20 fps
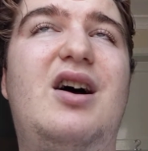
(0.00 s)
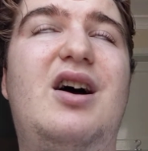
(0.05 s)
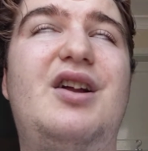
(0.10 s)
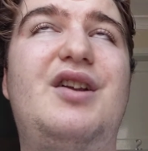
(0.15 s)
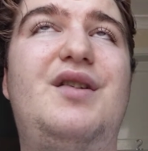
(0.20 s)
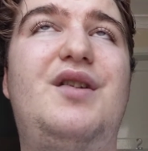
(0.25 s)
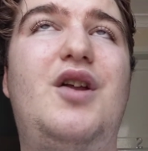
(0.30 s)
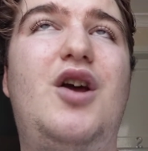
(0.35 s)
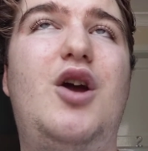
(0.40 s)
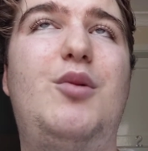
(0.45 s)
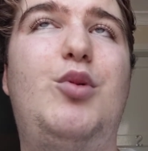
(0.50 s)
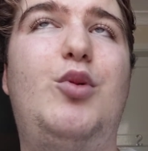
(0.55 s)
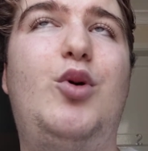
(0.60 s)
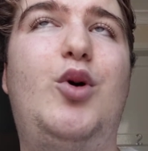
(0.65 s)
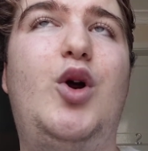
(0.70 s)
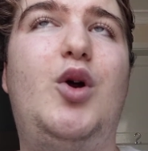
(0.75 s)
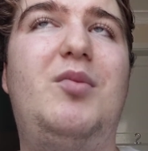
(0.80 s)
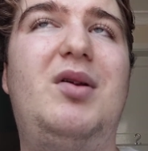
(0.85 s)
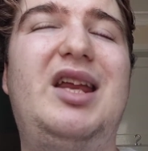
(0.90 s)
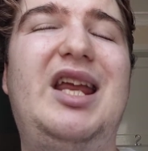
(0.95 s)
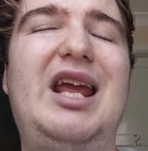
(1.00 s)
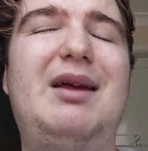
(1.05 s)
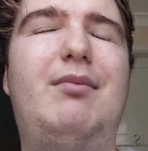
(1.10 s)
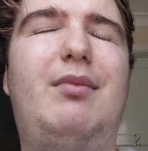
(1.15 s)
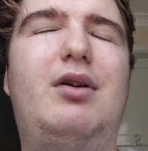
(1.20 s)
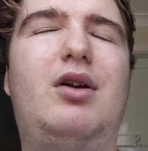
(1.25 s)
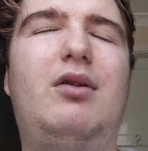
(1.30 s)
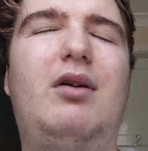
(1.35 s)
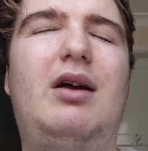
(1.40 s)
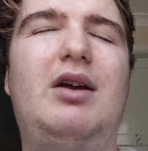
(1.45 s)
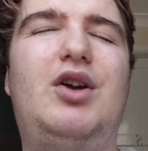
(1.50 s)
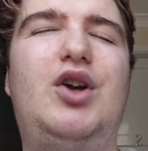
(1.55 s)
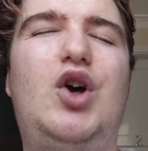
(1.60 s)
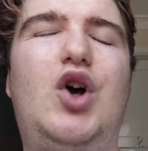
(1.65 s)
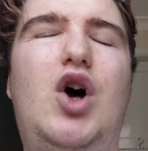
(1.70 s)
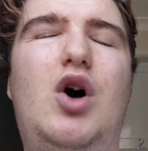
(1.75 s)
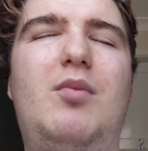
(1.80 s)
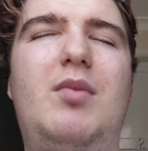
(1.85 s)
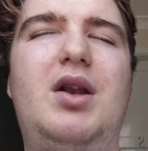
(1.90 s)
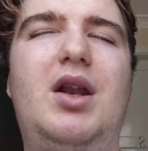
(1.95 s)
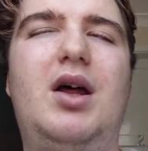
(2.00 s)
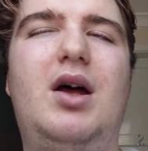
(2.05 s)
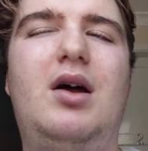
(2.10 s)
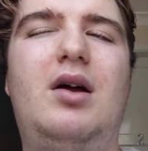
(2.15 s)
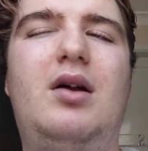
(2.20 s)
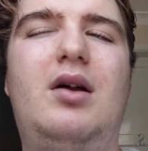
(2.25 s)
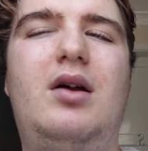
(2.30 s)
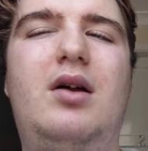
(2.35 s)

a noble who became a commoner.